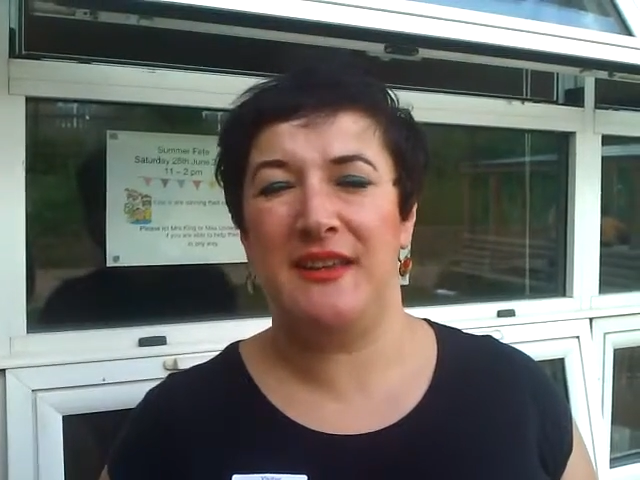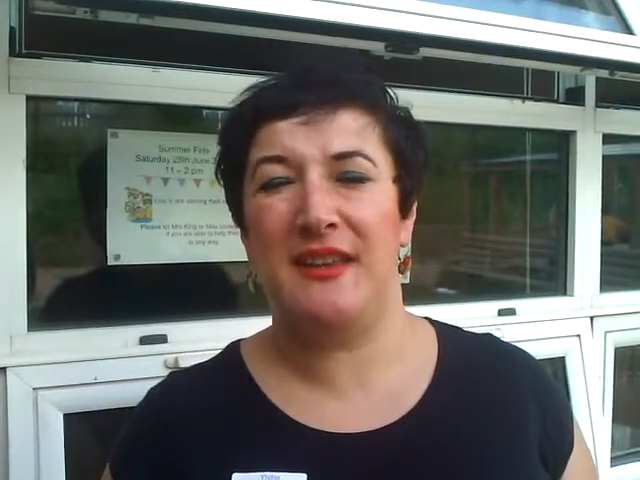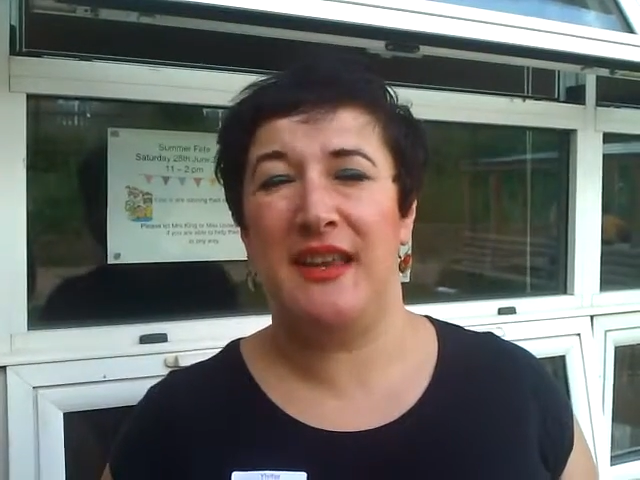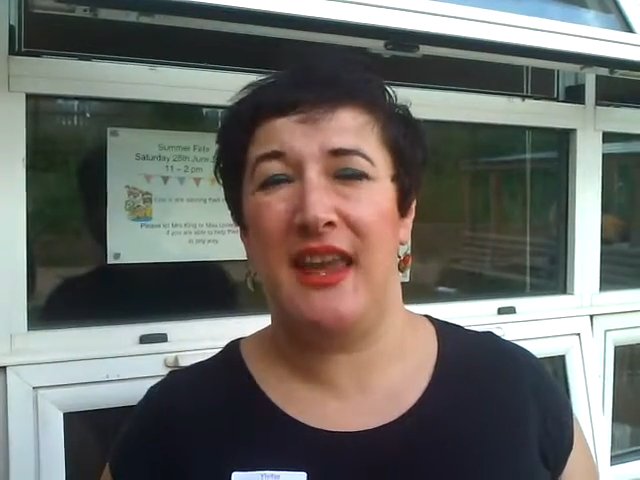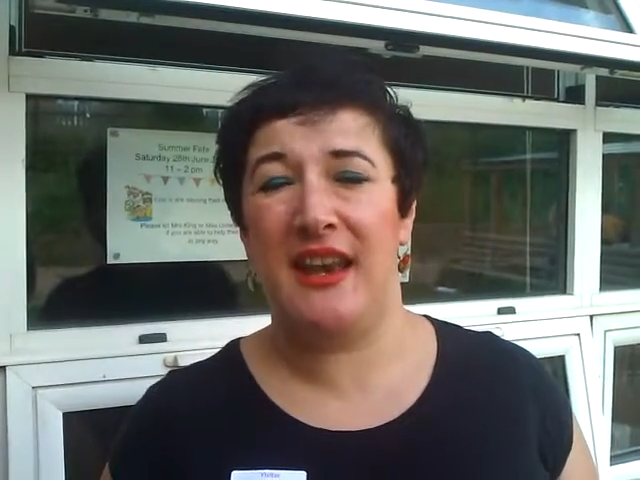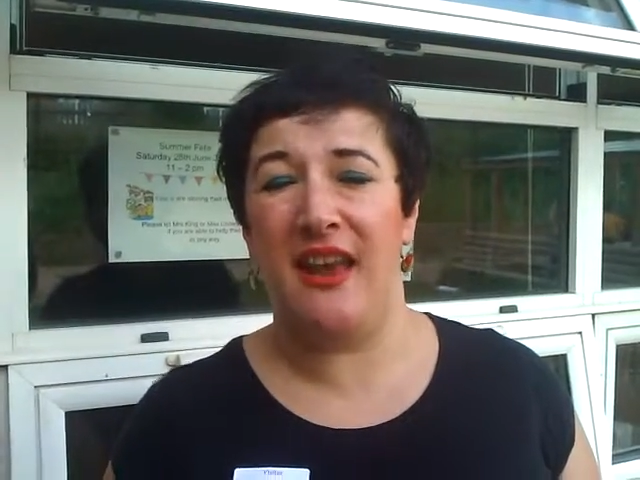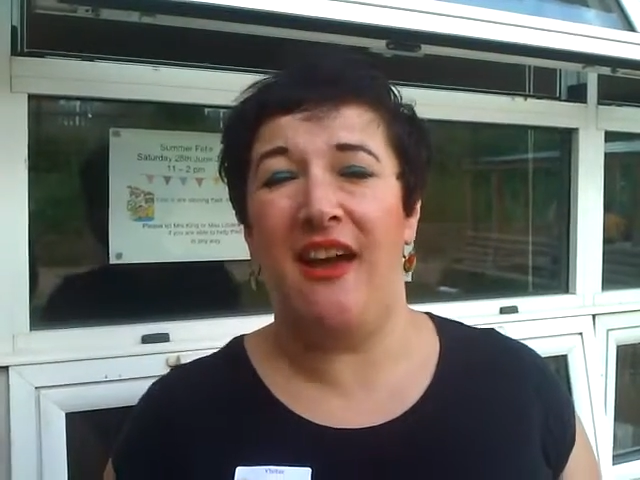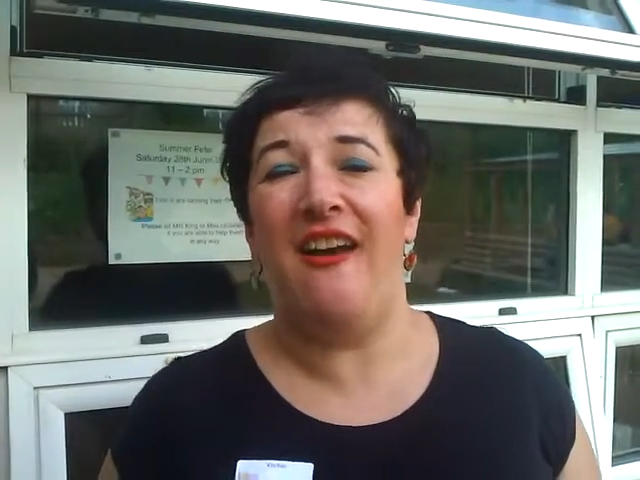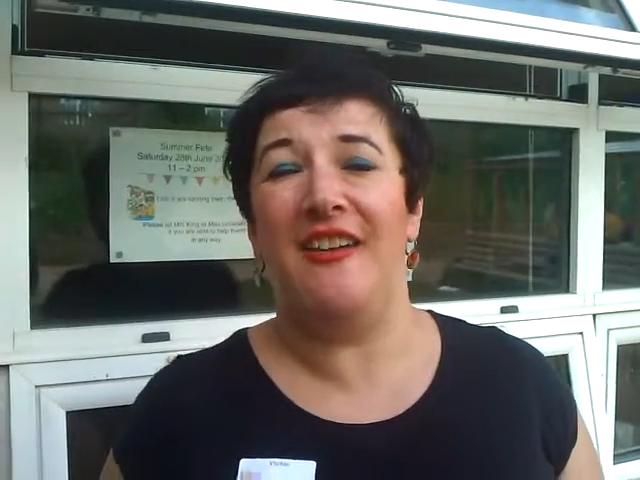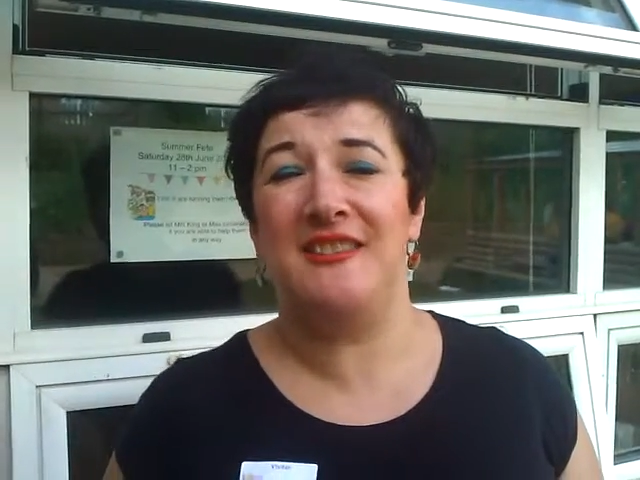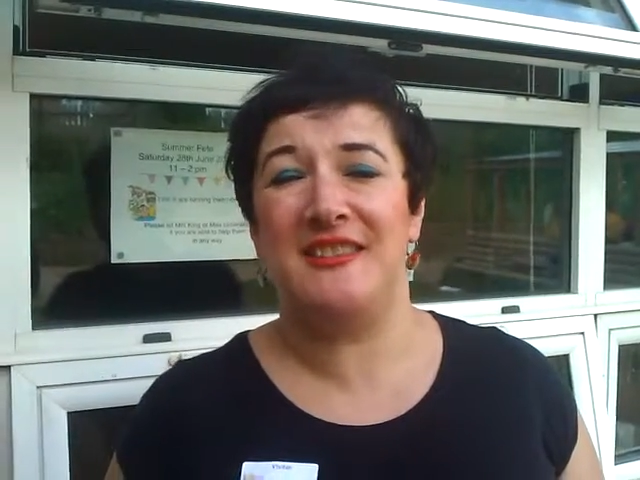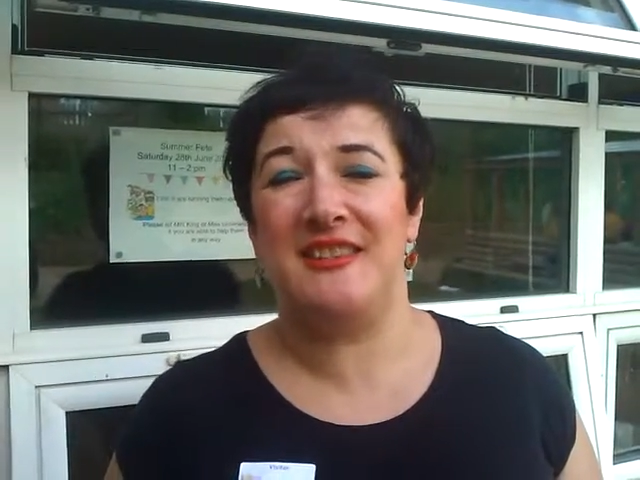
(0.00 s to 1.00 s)
it
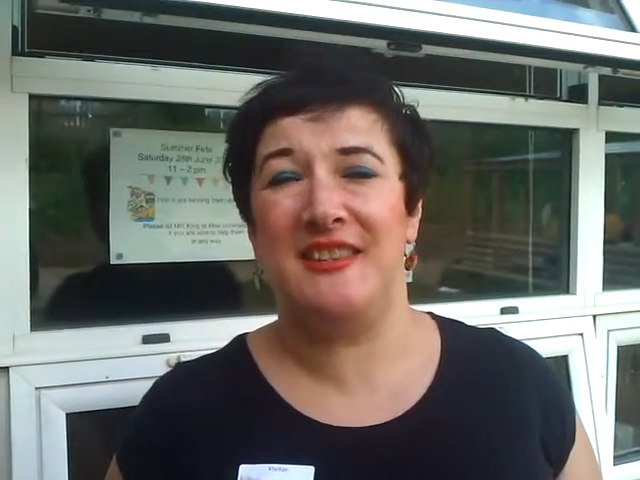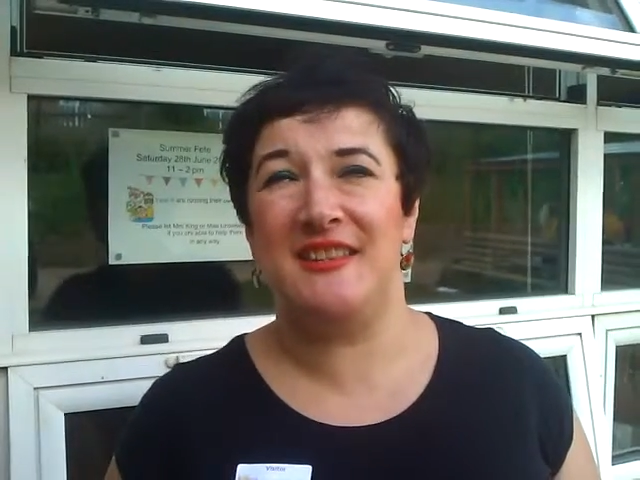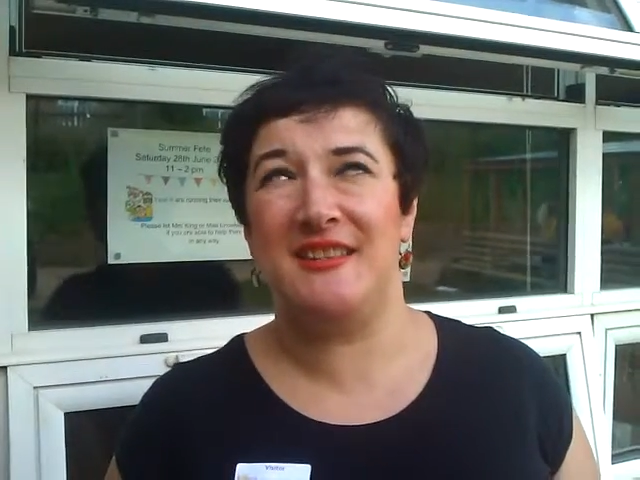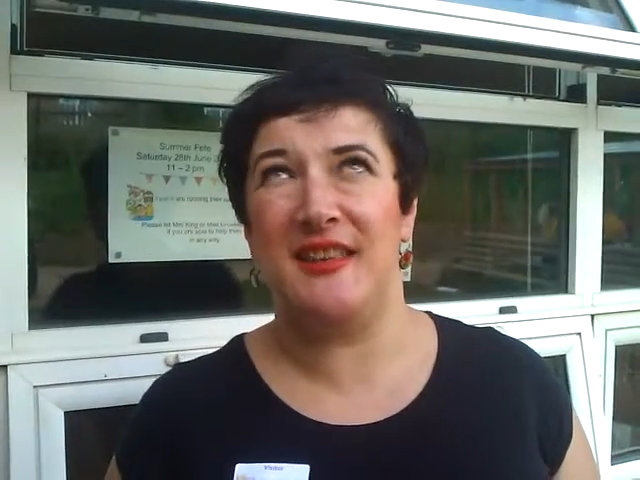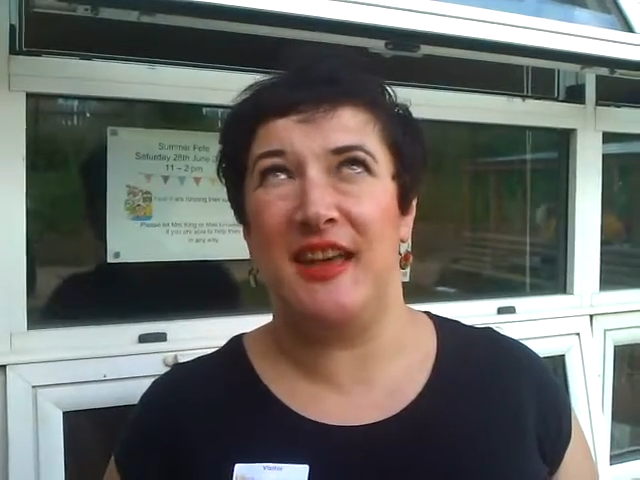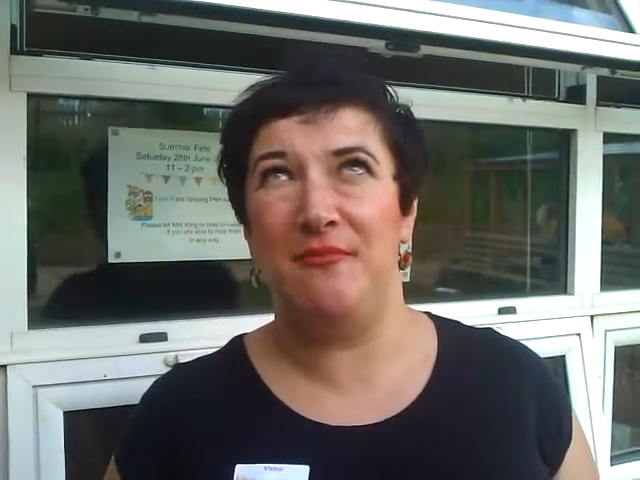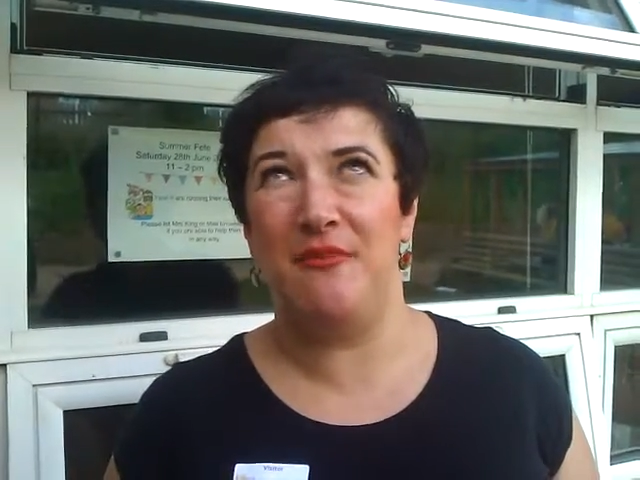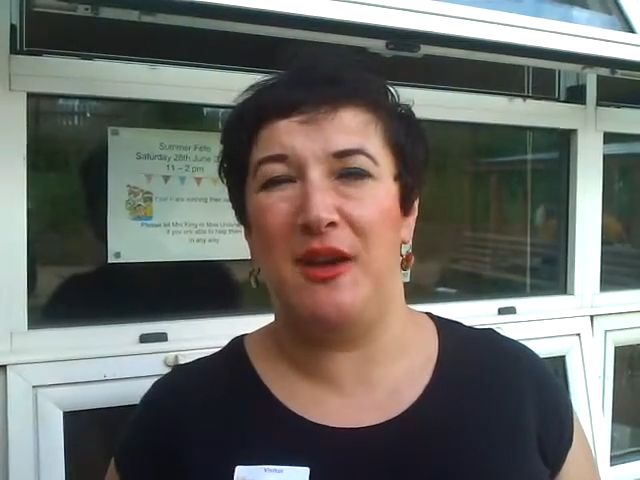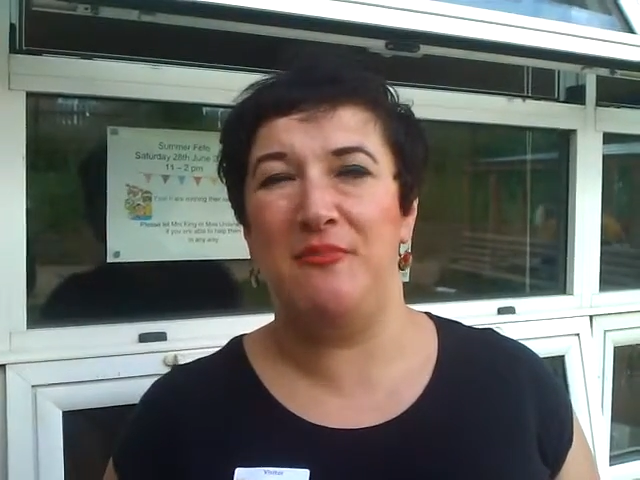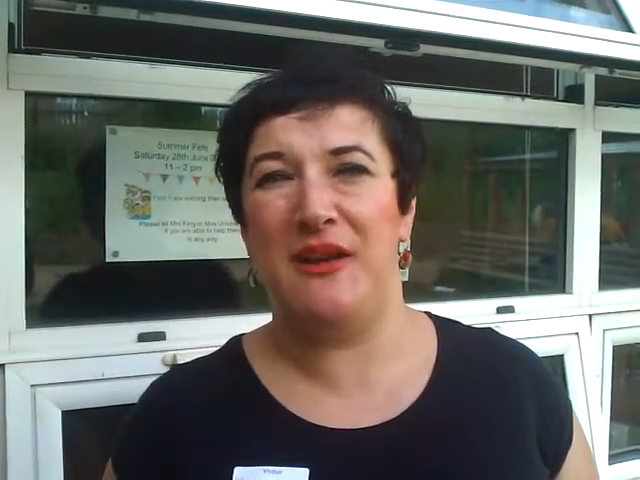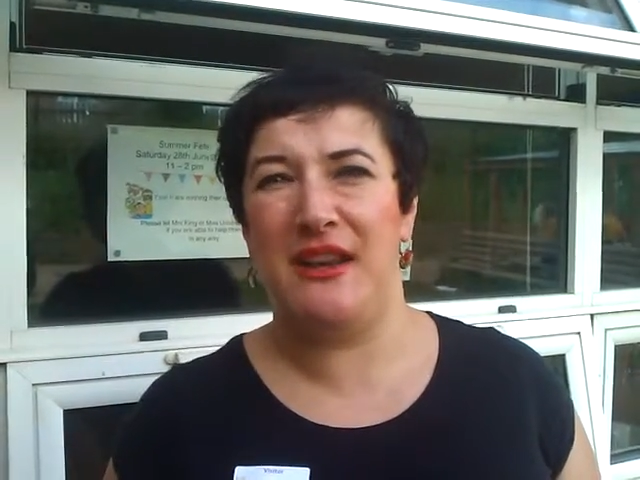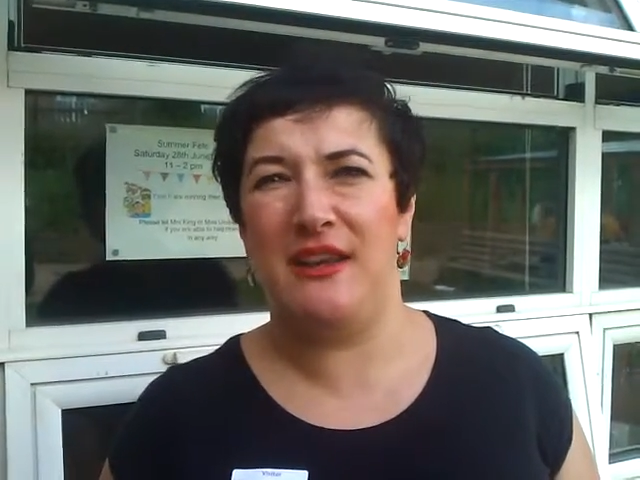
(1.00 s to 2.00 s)
enhances my
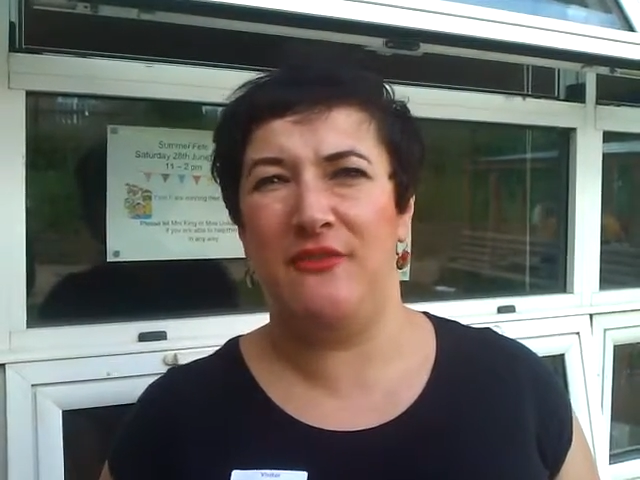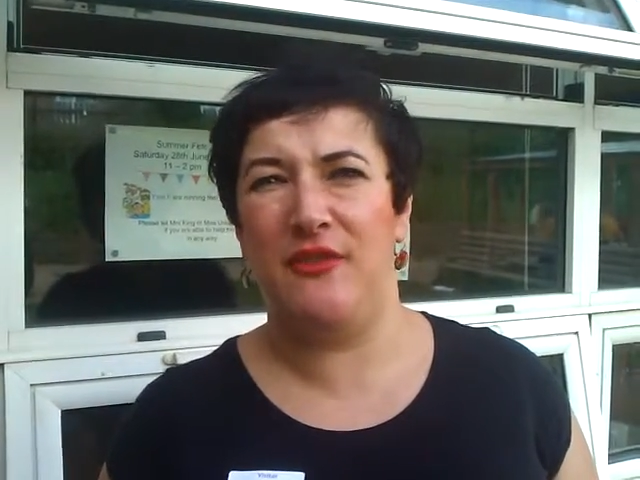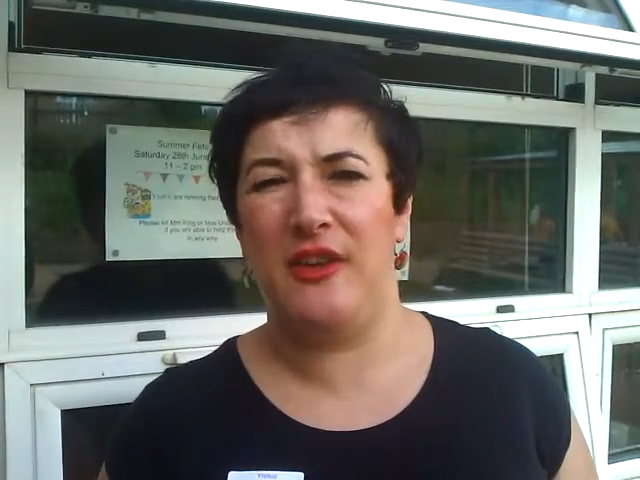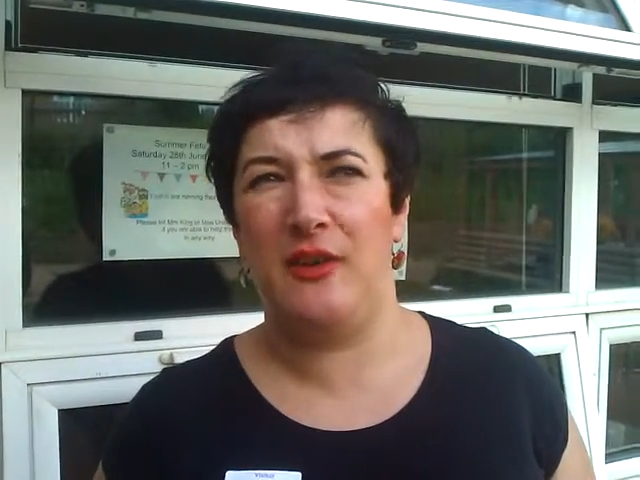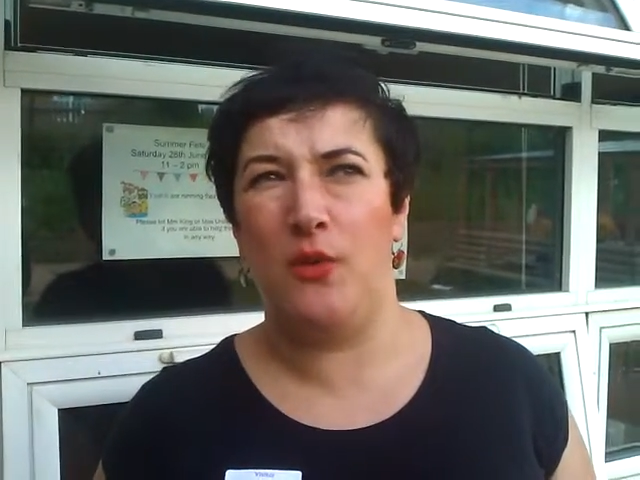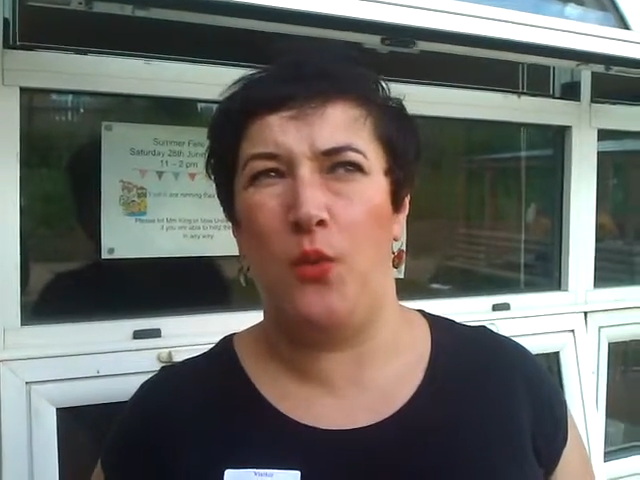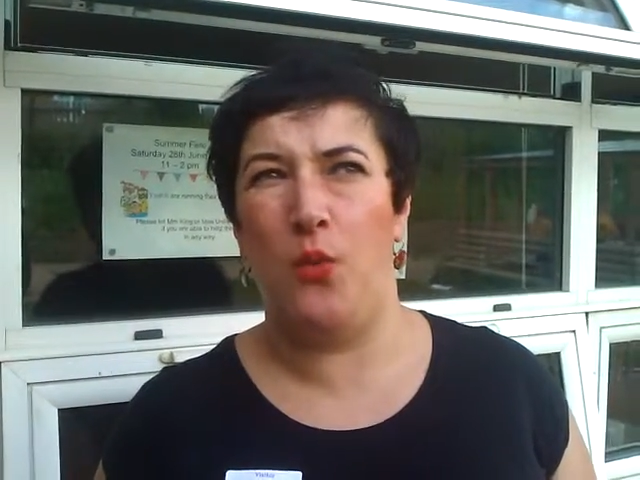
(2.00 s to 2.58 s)
belief in